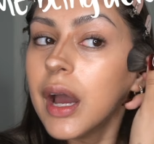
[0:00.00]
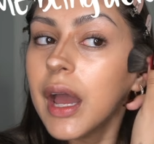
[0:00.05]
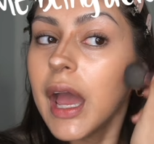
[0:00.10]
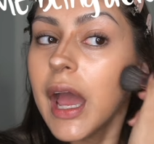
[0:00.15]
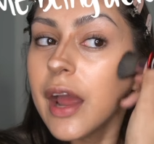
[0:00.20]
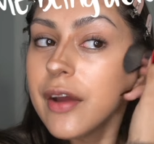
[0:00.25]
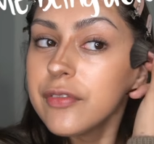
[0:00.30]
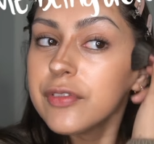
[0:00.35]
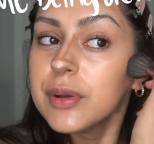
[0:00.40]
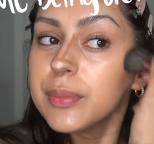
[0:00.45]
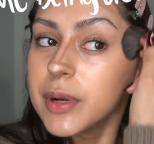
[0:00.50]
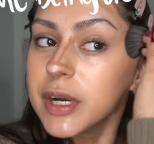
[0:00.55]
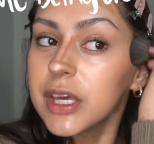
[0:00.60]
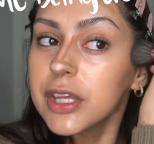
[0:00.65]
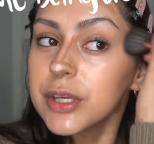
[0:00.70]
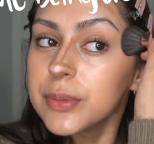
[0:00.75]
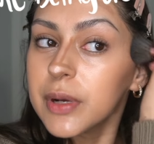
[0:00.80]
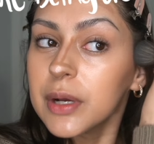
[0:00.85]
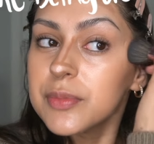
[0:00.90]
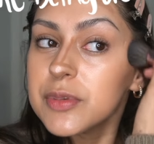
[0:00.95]
Everybody
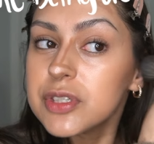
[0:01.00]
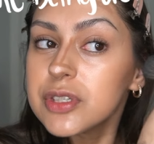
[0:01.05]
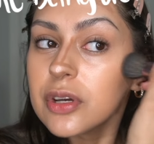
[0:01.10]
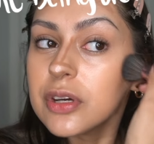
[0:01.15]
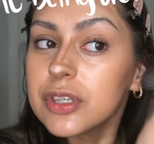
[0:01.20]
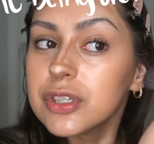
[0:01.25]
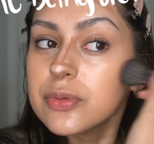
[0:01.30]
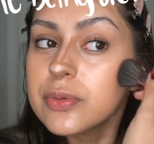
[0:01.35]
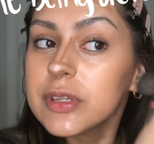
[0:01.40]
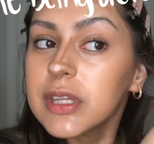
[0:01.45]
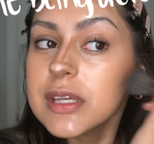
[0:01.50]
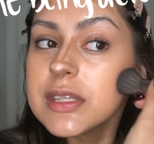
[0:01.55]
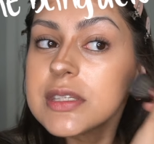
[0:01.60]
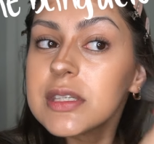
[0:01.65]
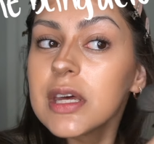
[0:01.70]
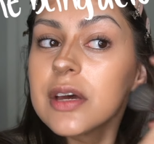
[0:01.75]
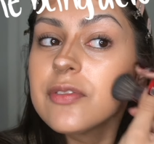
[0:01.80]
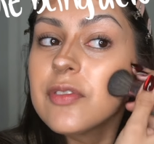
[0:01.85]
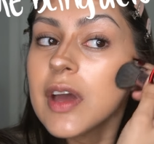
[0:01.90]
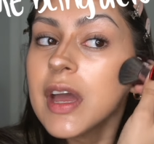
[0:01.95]
and their mom used to contour with that
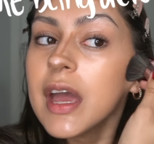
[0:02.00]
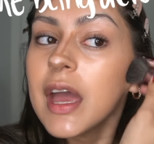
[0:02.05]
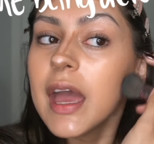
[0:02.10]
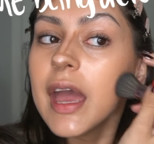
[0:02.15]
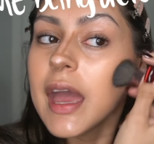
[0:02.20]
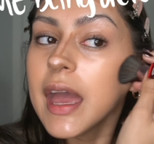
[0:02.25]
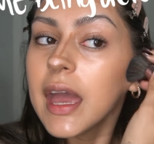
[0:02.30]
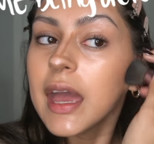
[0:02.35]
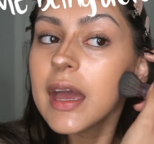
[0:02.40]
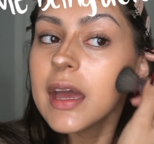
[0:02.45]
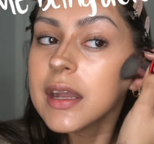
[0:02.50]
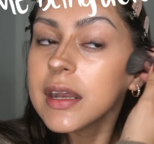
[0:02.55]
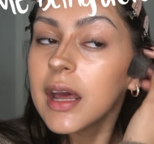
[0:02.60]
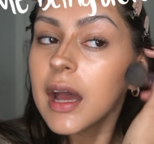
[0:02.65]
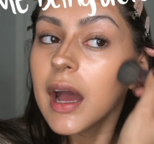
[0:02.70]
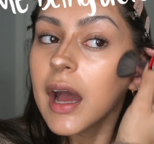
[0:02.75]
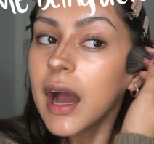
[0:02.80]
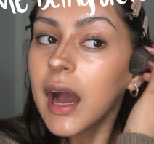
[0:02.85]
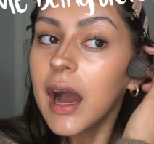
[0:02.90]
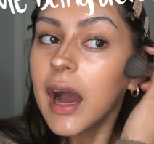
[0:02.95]
stuff. And
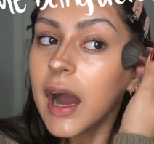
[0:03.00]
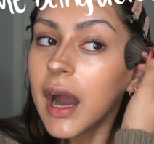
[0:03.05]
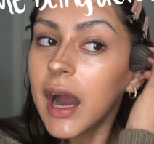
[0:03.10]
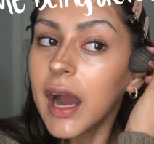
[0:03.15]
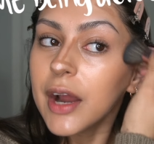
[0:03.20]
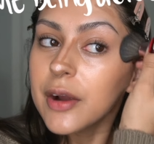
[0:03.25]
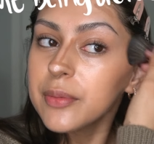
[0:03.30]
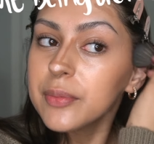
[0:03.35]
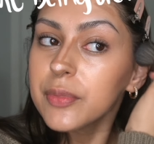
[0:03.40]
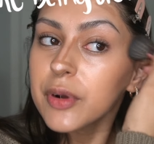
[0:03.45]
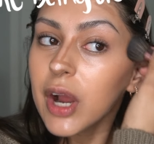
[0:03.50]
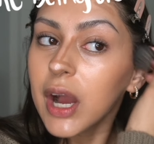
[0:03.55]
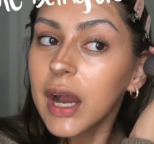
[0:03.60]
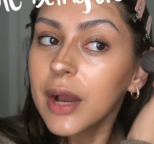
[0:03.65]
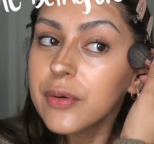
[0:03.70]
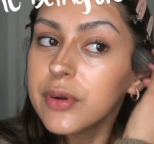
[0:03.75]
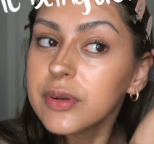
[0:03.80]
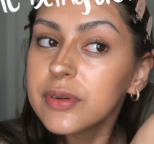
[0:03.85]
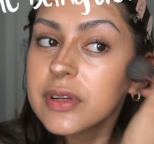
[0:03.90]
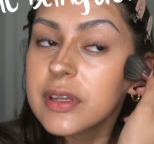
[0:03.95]
I remember I
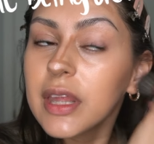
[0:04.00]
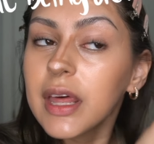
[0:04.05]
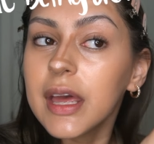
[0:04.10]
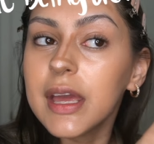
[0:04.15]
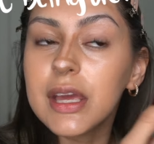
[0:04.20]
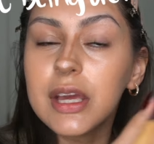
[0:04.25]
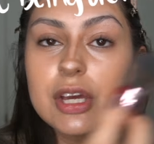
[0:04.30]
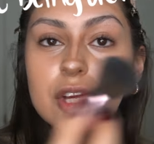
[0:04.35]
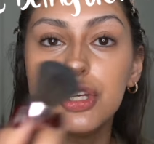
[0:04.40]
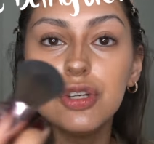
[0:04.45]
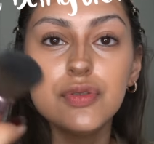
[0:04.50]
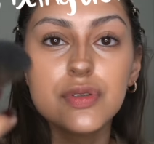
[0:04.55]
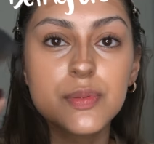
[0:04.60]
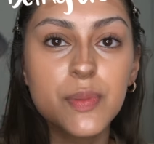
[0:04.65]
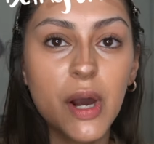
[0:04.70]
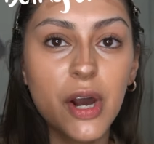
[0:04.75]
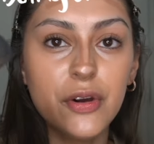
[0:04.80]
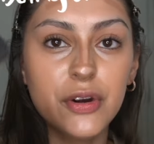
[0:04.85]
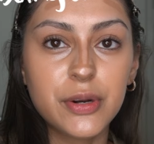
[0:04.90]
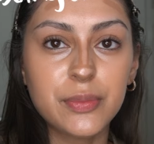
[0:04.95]
would like use
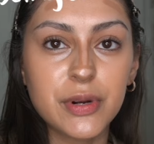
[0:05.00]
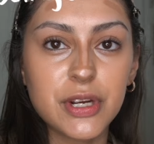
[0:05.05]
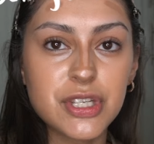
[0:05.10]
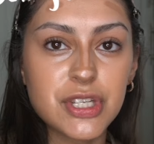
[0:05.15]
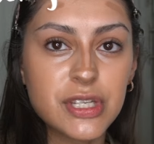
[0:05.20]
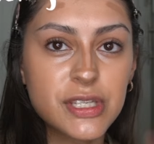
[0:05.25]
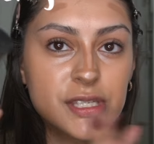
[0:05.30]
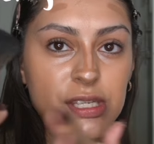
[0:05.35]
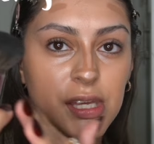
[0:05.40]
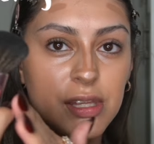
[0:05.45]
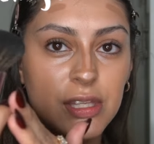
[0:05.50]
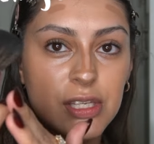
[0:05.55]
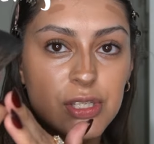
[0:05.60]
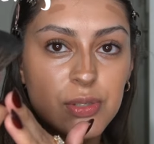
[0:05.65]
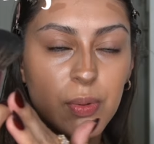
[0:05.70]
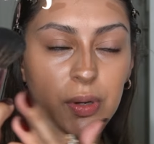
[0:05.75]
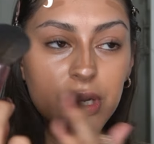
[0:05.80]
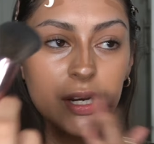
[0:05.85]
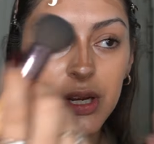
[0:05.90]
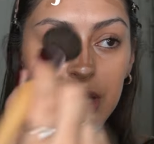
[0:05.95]
powder brushes like this
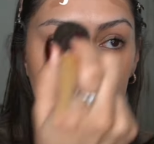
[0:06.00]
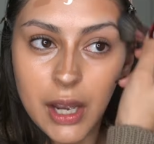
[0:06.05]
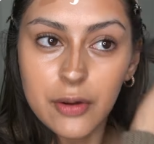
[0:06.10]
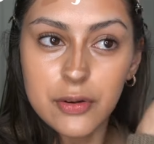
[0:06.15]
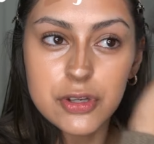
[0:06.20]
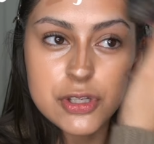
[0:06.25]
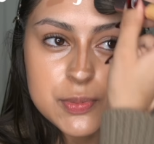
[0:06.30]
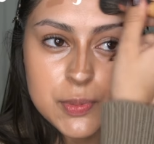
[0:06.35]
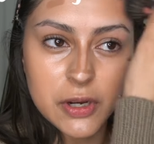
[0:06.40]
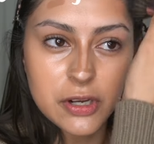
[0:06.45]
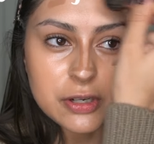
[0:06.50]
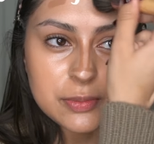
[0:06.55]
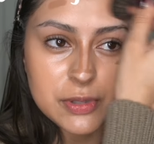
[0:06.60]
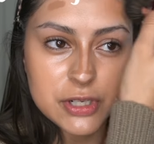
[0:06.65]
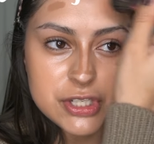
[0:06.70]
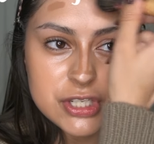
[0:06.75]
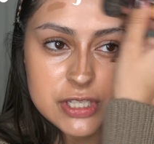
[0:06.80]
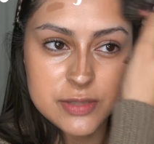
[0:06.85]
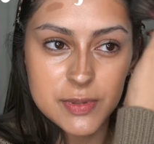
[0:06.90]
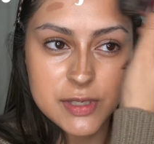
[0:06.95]
one. I would use powder
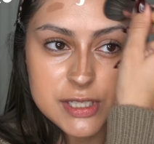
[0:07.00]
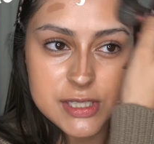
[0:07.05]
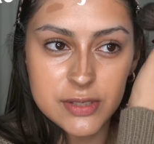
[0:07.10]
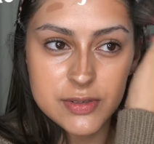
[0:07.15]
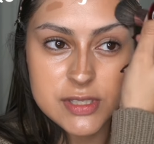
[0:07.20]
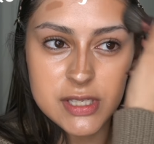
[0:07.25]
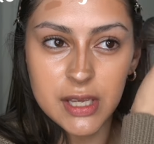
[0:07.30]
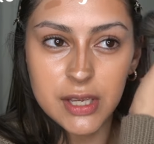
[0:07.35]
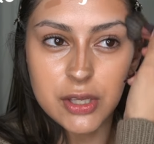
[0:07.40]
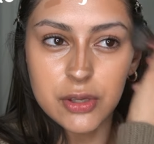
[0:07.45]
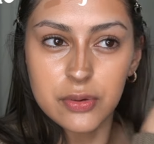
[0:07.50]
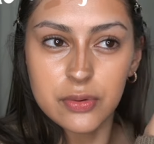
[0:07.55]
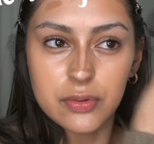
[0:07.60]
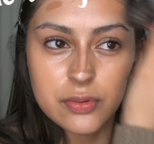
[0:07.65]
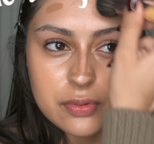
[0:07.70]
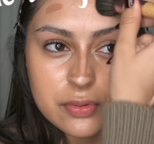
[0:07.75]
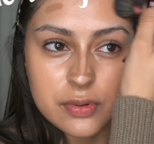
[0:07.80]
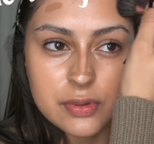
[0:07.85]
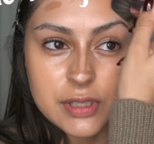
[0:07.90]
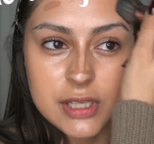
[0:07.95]
brushes because I was like,
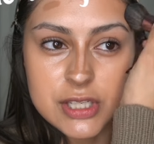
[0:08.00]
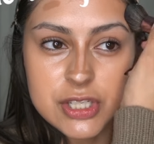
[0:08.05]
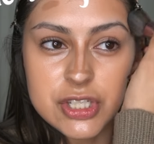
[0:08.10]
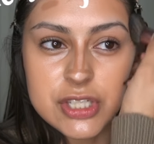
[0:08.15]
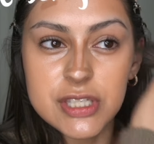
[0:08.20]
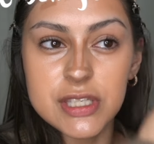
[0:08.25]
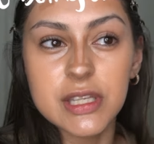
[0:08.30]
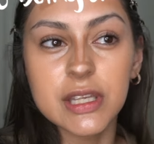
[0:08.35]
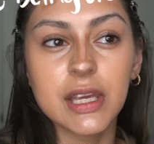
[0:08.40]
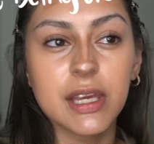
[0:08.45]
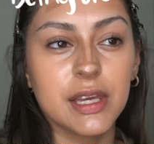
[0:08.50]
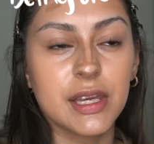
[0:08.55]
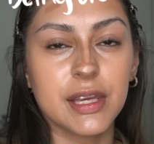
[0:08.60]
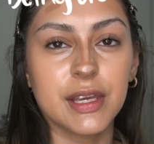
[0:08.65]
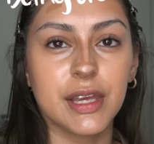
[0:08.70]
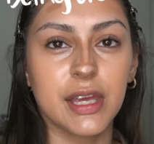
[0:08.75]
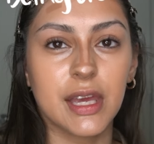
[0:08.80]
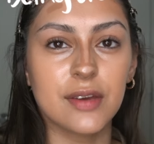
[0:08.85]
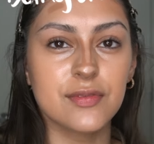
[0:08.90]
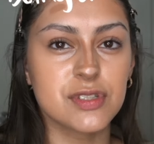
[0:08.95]
they just
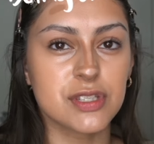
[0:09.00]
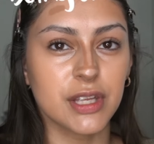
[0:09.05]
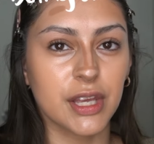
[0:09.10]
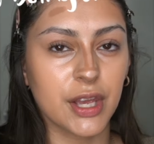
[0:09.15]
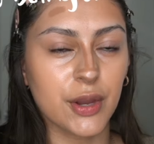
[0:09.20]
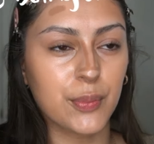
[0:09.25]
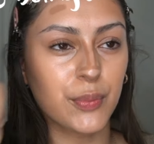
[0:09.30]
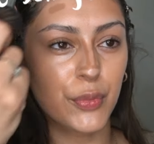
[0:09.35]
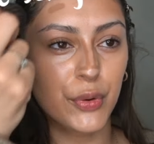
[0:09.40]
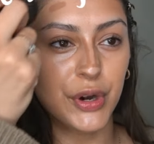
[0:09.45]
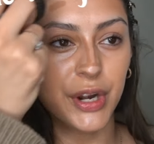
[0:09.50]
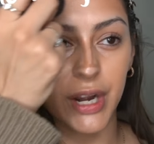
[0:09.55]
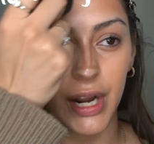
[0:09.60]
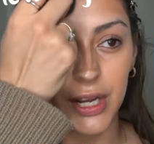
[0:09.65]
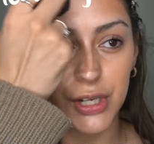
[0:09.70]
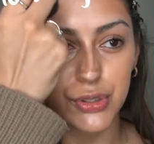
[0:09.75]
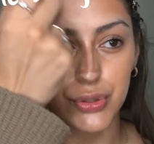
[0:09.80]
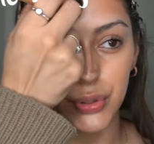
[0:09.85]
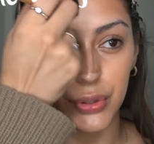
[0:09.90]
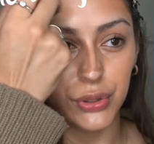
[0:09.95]
gives like a more
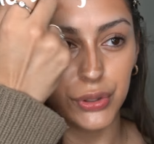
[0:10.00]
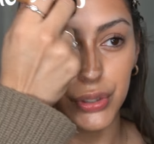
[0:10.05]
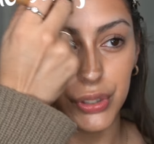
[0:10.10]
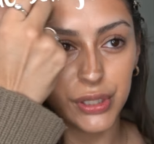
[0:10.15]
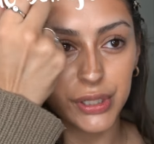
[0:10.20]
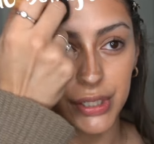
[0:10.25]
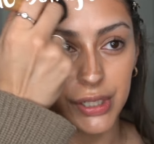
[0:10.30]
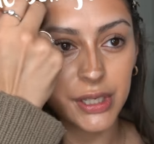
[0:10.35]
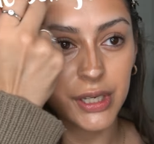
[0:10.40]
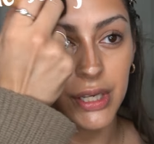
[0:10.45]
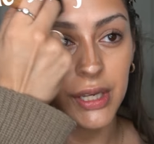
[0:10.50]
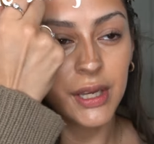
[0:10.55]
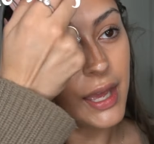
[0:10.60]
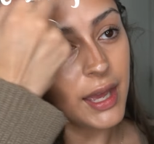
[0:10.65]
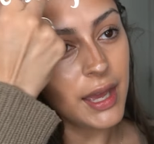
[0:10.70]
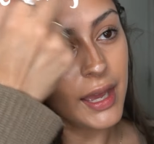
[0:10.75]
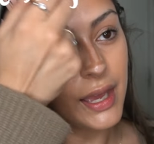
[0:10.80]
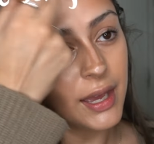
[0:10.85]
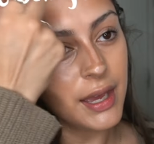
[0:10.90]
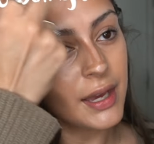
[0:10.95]
natural look.
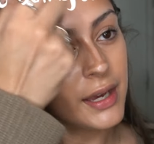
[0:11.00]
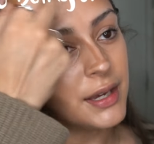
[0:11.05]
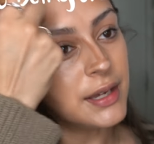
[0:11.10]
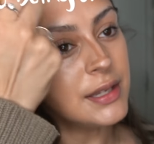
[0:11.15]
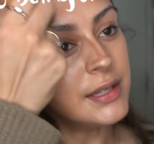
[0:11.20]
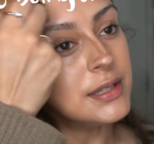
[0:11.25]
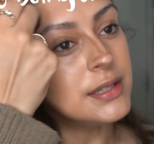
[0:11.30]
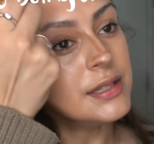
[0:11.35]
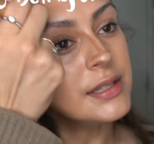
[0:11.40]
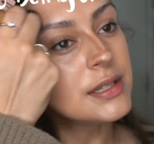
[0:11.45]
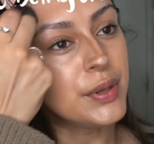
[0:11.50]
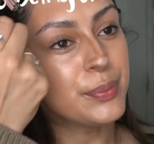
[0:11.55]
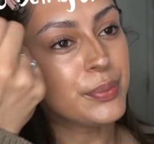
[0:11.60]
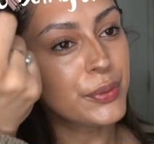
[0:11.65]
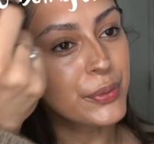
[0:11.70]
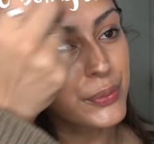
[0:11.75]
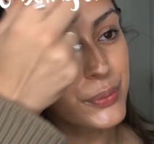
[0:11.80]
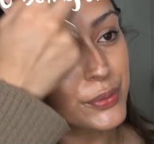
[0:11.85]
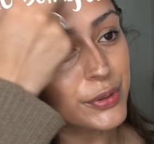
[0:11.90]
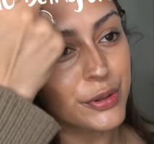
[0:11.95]
And
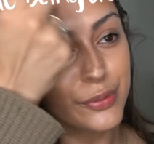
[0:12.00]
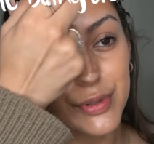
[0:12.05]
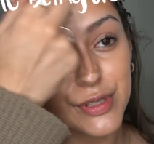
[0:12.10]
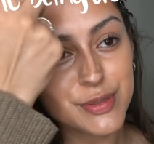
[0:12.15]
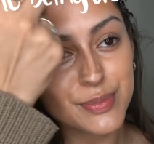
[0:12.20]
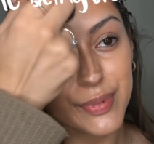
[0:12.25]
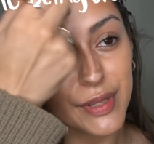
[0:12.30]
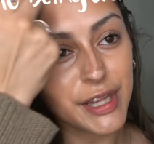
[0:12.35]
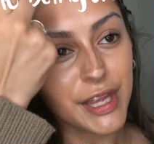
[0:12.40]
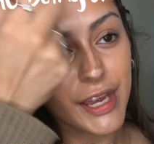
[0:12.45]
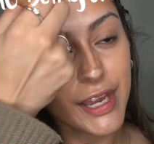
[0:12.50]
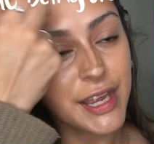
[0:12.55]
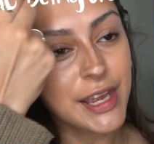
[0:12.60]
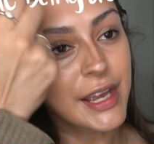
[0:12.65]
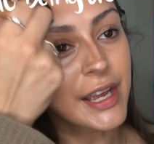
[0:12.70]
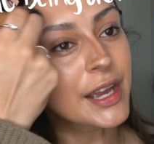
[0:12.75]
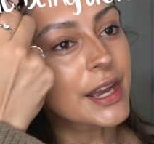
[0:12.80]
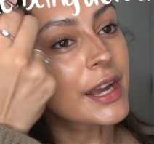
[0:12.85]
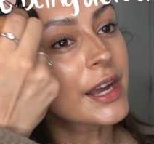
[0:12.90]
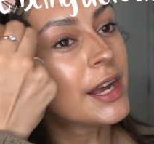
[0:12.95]
people would always be
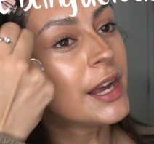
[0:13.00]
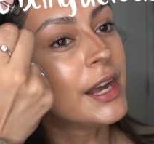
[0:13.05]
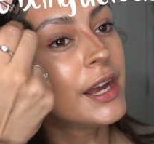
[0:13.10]
like,